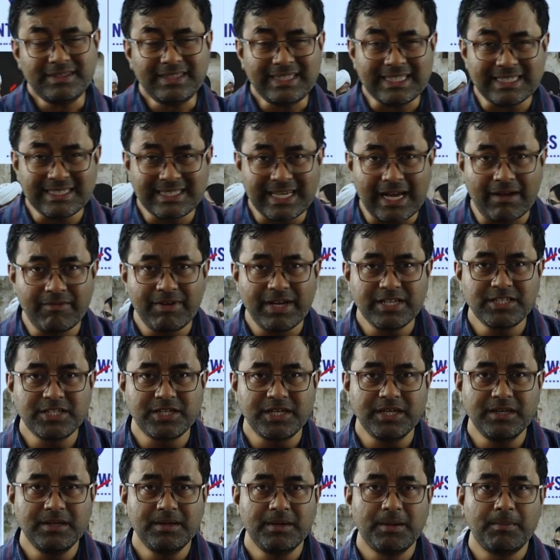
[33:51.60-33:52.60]

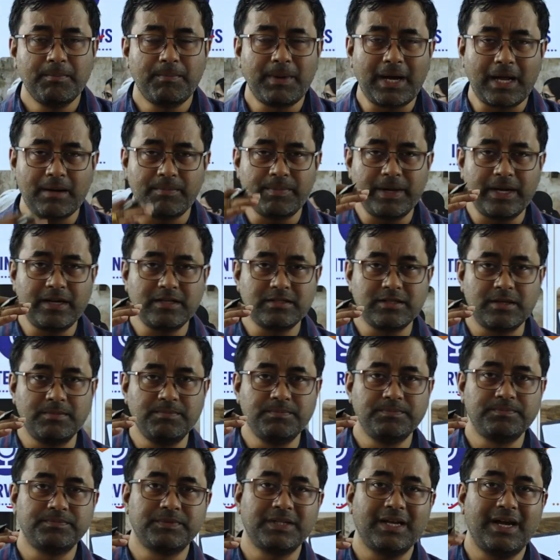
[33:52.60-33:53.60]
savagery, barbarism,
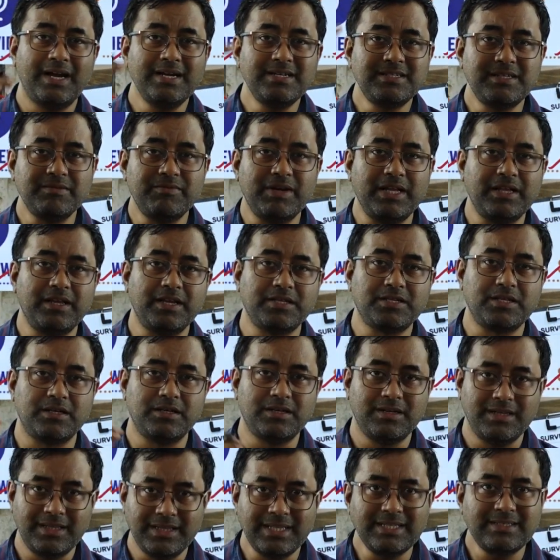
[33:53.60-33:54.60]
and civilization.
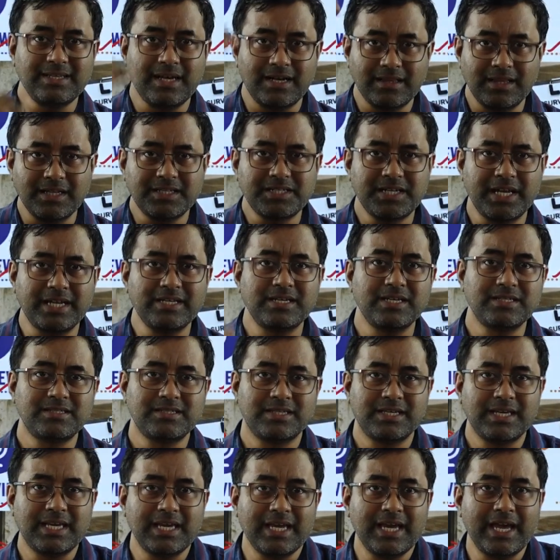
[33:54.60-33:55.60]
These are the
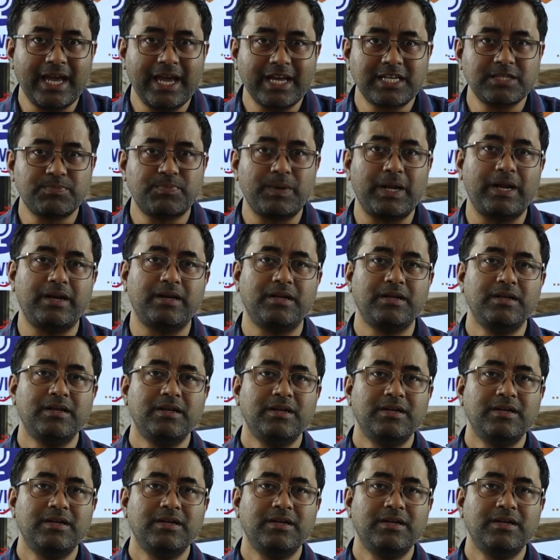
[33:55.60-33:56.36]
stages he explained.